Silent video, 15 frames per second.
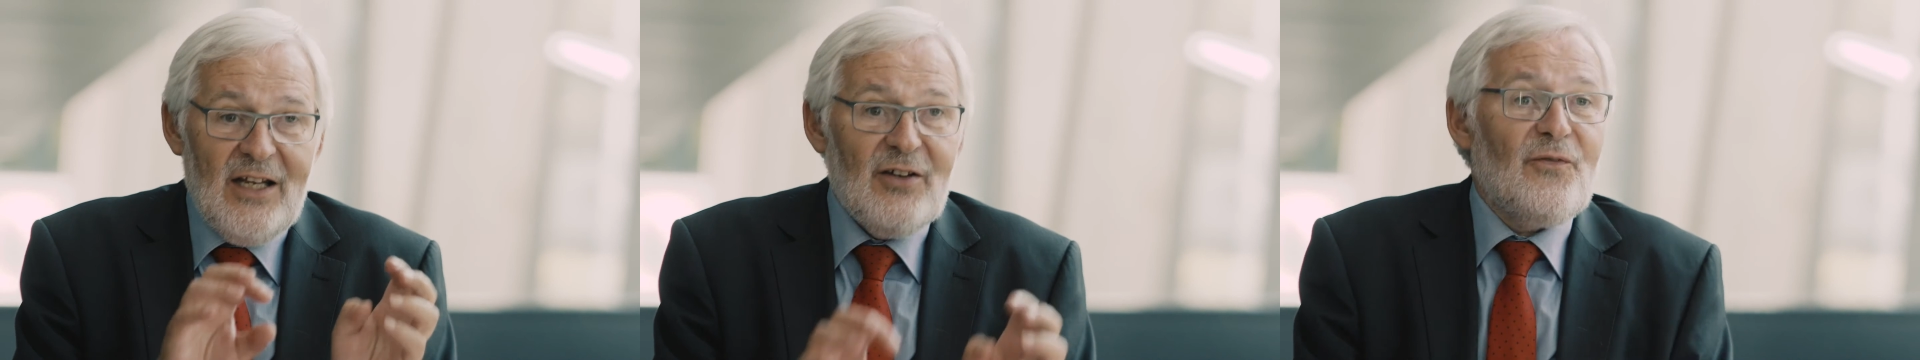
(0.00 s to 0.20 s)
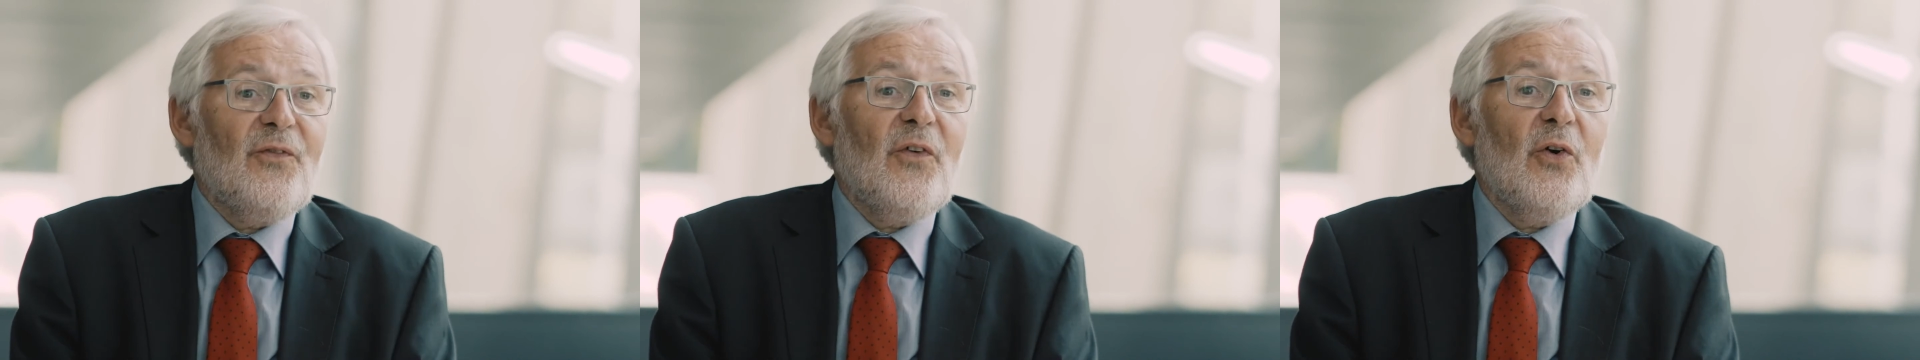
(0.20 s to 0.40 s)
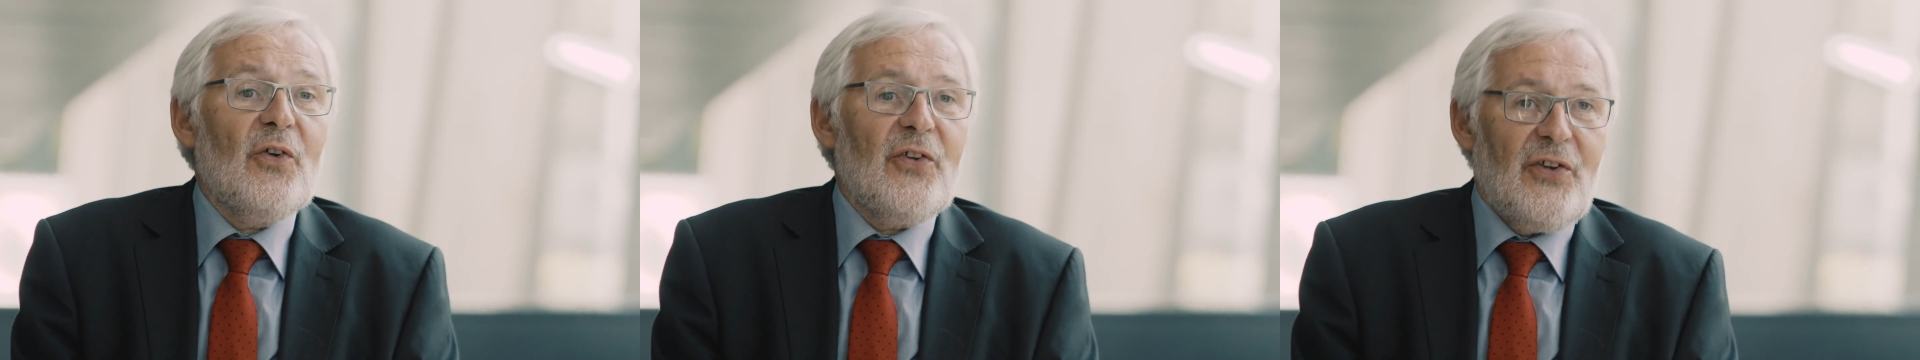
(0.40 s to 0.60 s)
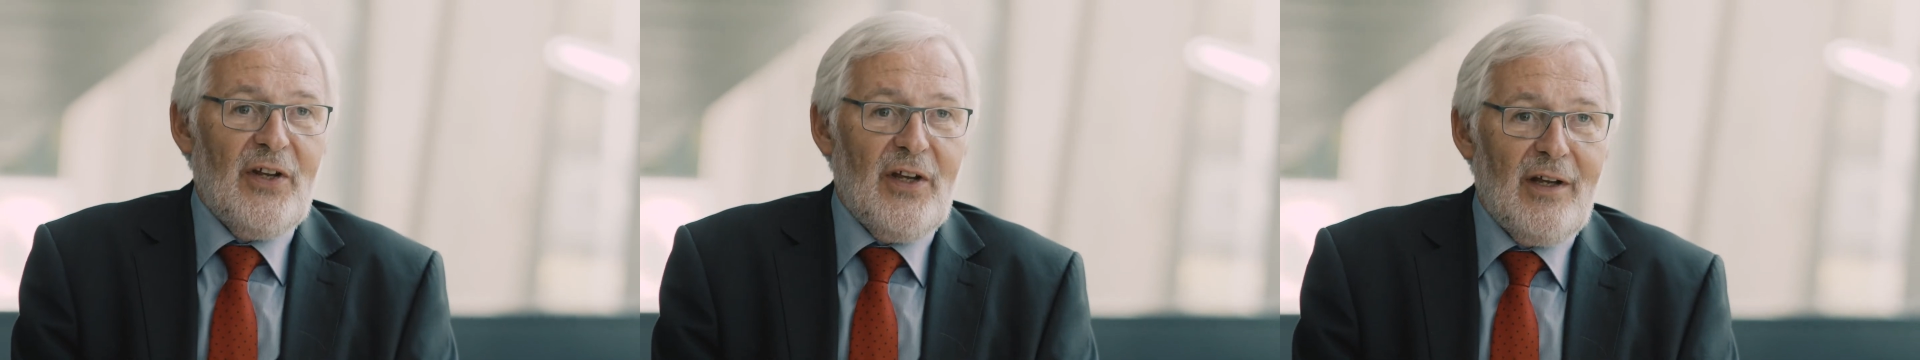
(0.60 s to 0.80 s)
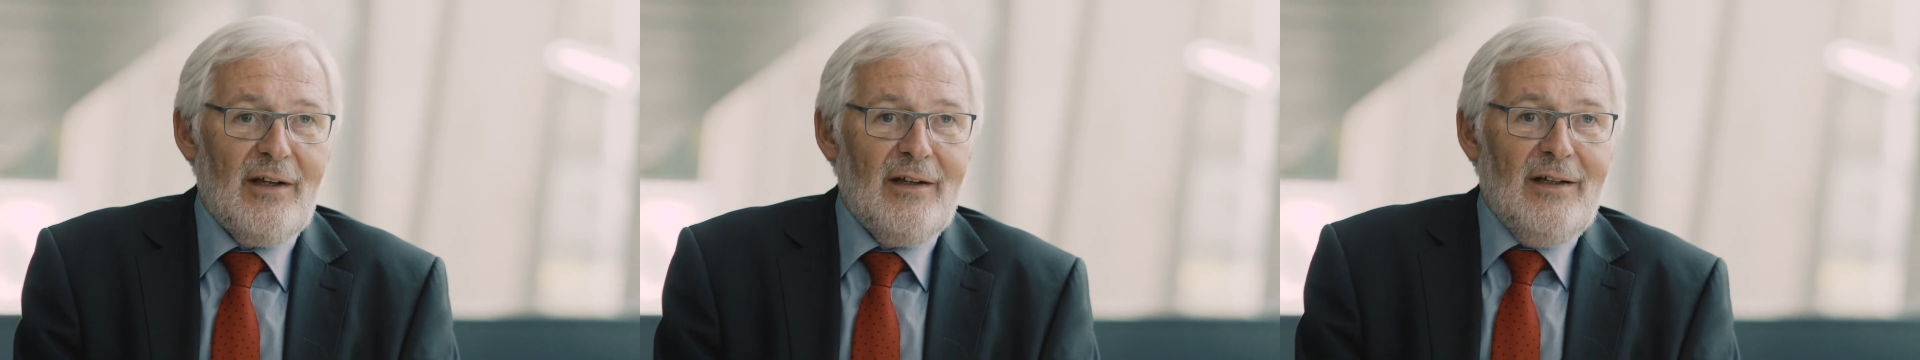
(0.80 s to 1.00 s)

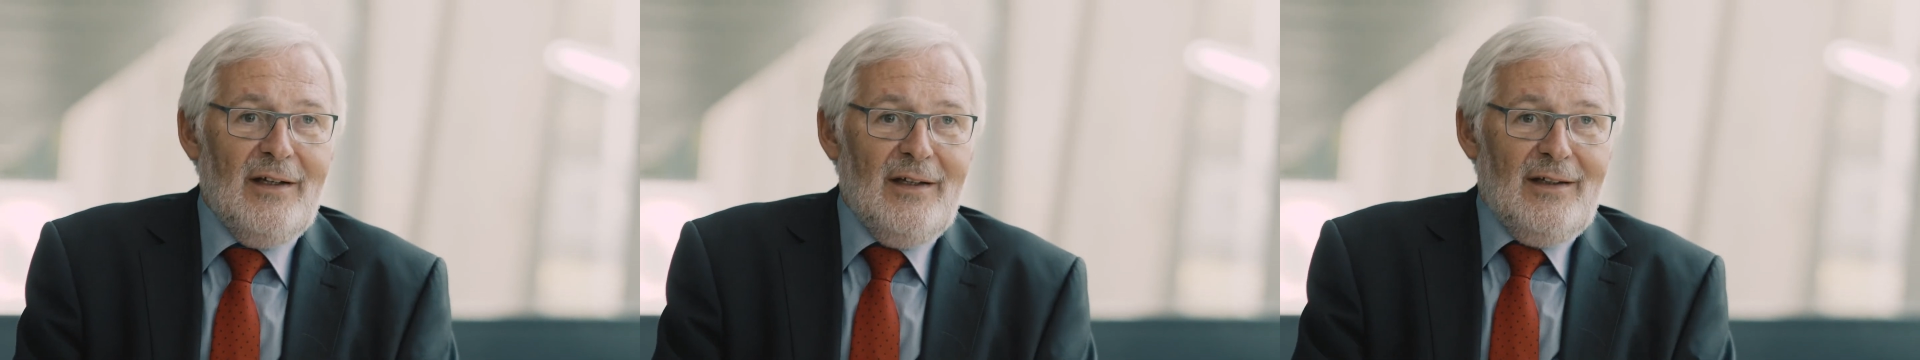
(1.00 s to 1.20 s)
enforcing